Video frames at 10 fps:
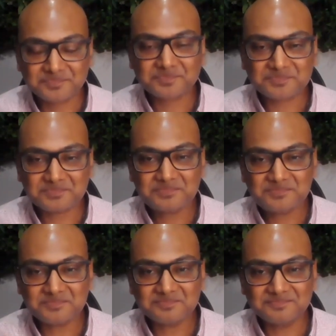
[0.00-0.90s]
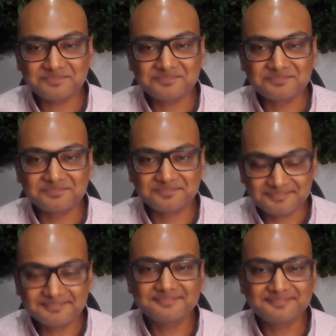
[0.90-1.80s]

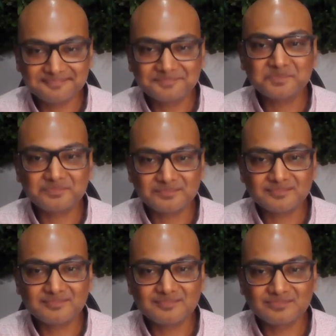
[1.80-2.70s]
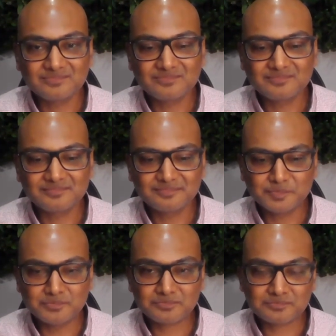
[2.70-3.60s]

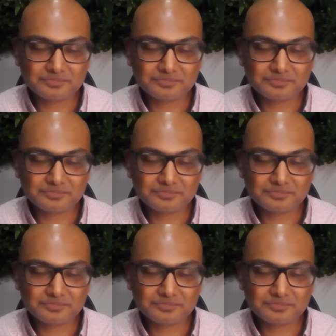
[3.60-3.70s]
(not speaking)